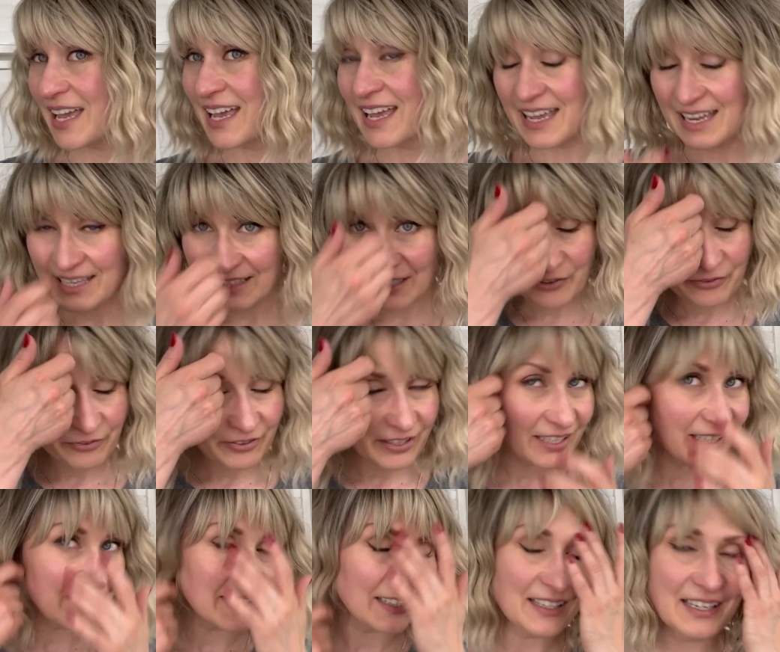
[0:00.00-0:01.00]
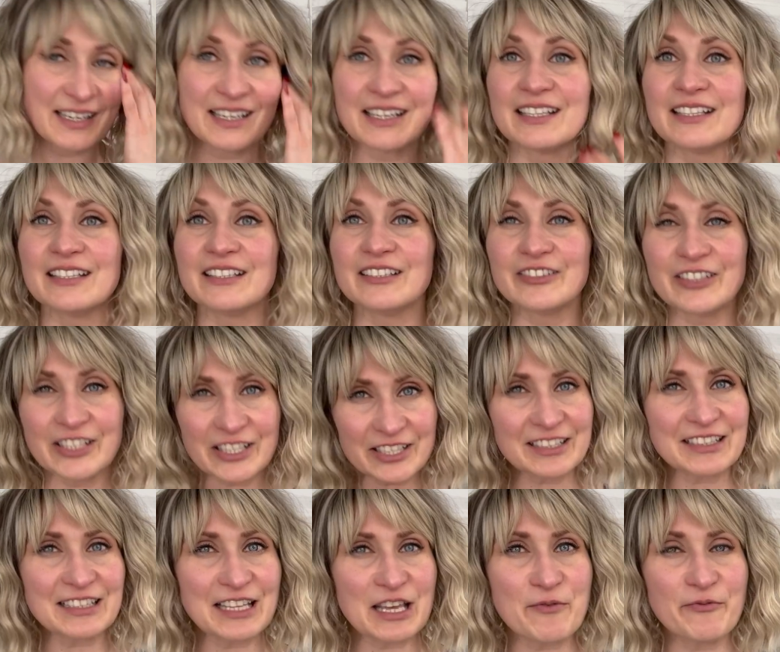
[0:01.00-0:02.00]
And I think this
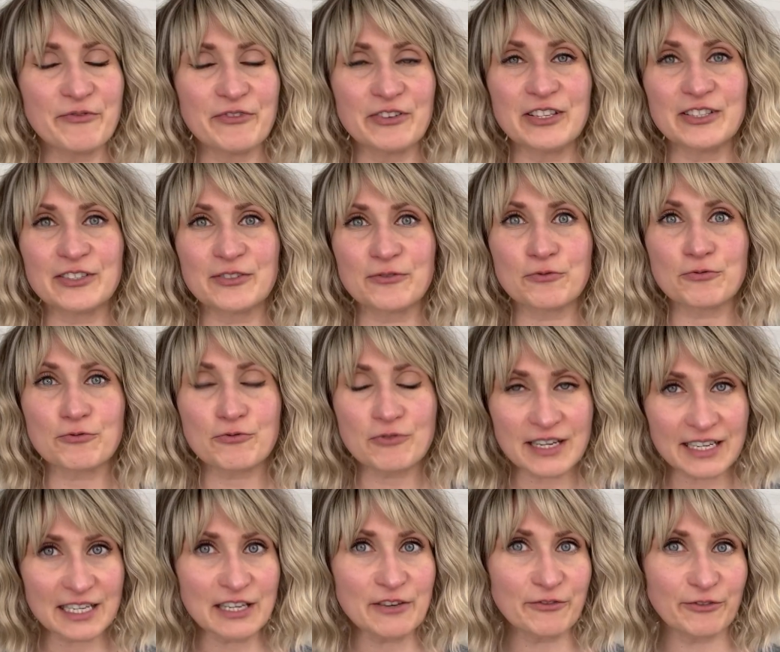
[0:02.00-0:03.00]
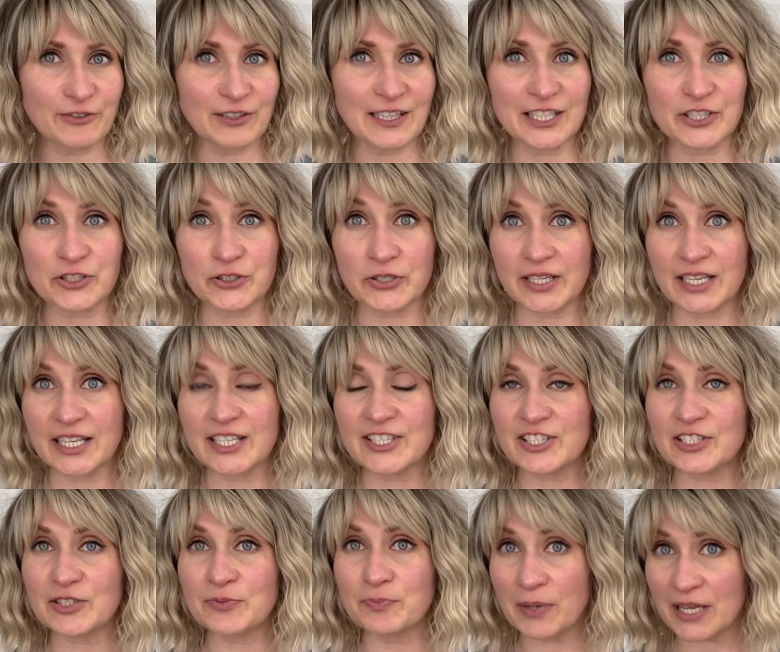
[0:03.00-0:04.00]
length is really flattering,
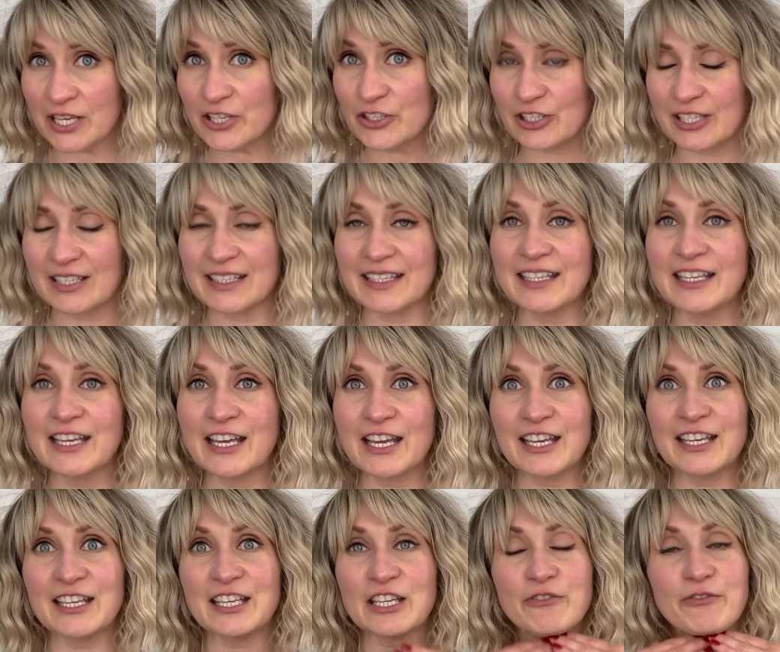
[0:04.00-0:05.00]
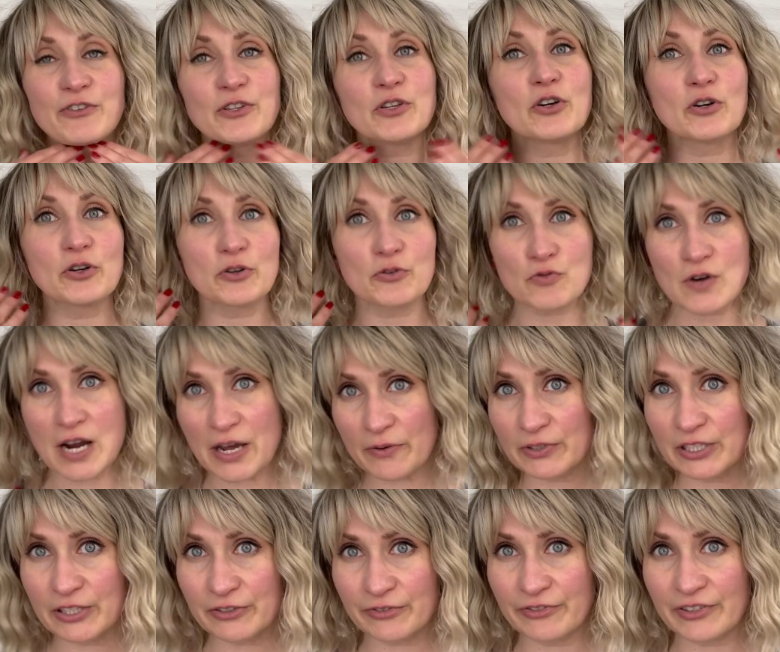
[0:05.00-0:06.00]
especially if you go around
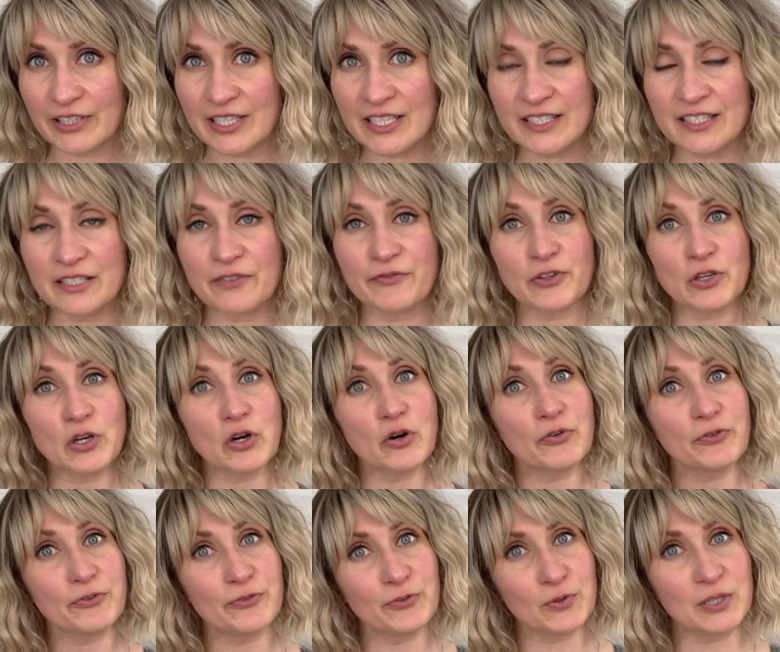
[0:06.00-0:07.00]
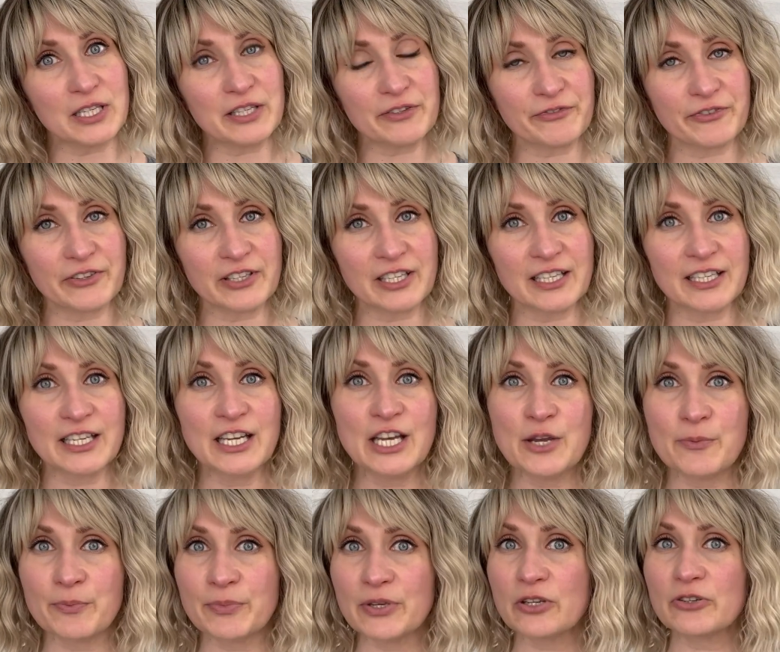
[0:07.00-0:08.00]
the face, if you go fuller figure,
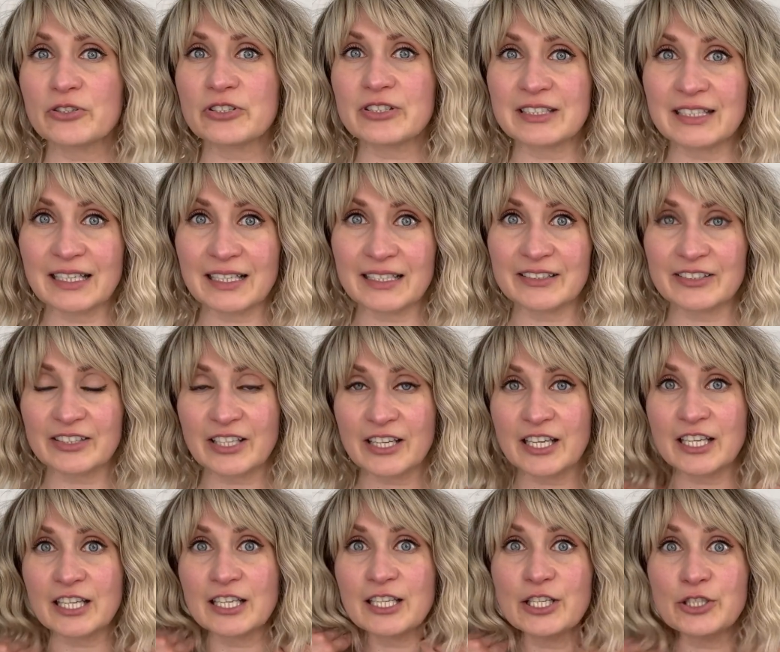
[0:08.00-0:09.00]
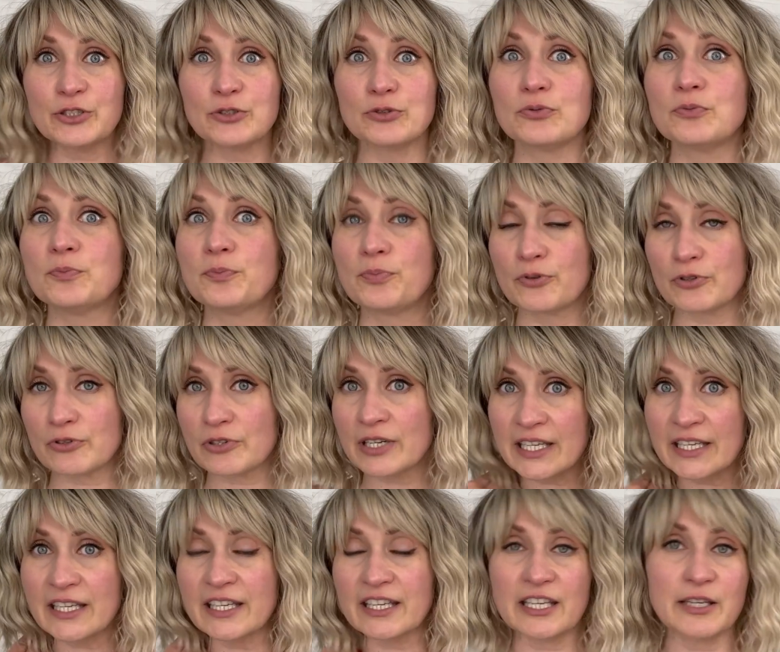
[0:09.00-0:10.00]
because that little
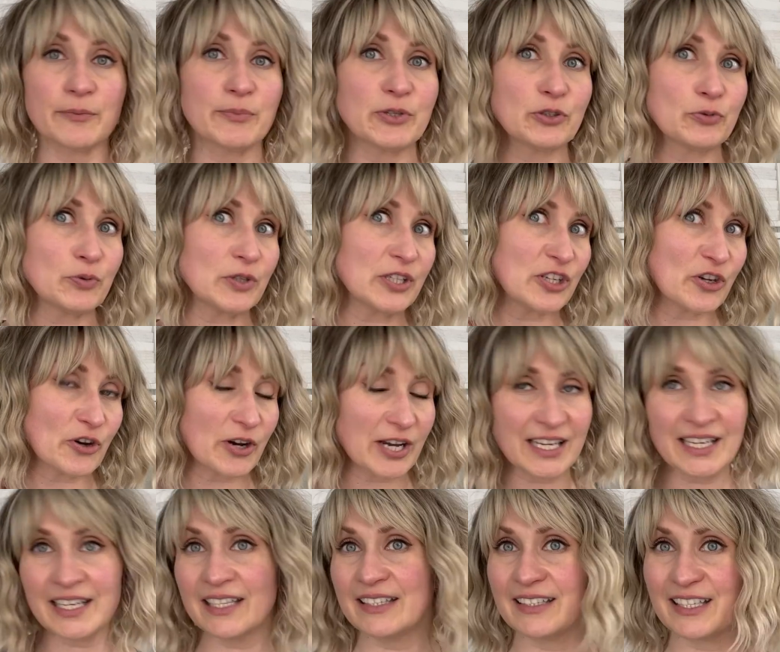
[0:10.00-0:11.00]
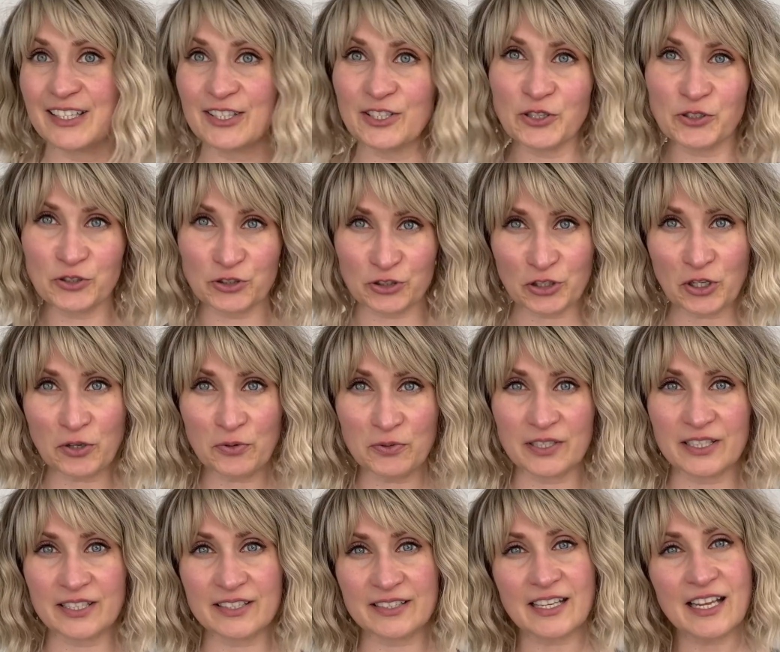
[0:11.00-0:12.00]
break here between your head and your
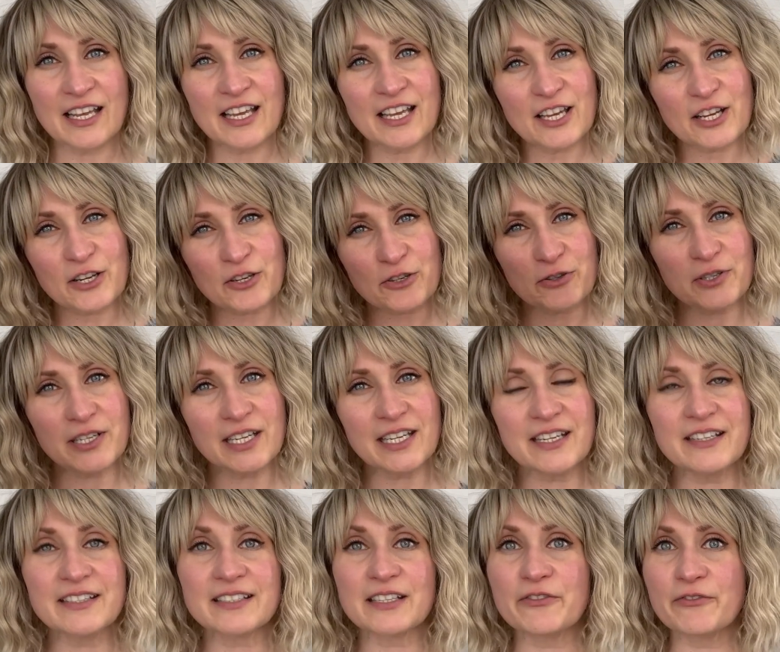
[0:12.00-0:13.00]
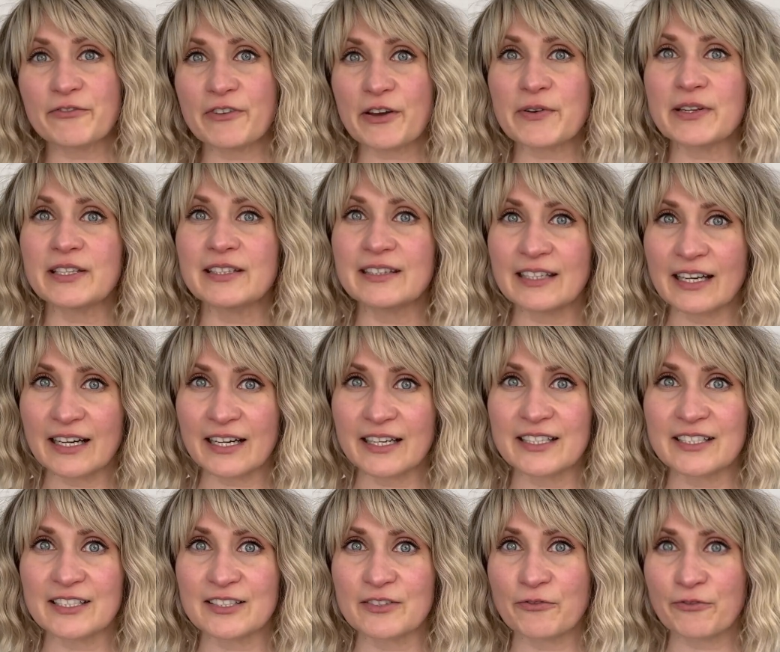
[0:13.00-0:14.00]
shoulders creates a very
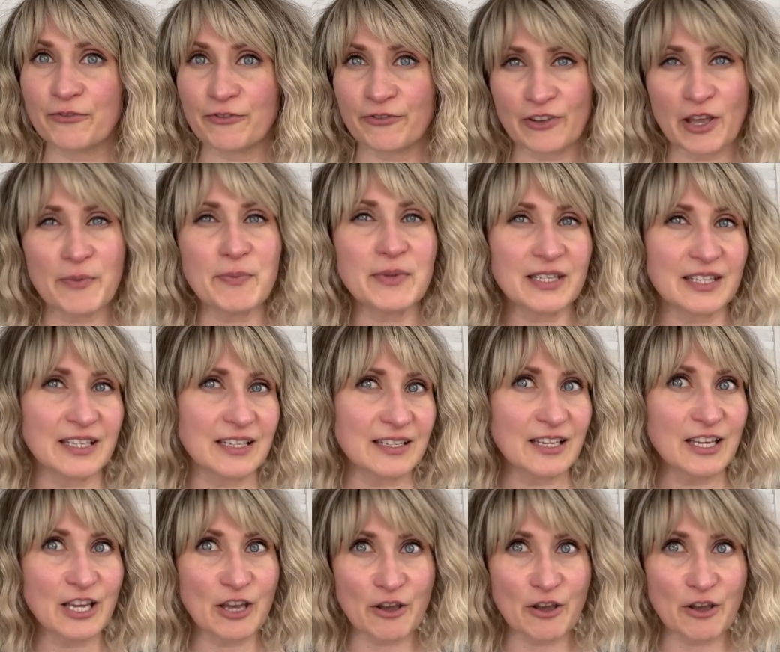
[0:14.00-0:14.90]
nice feminine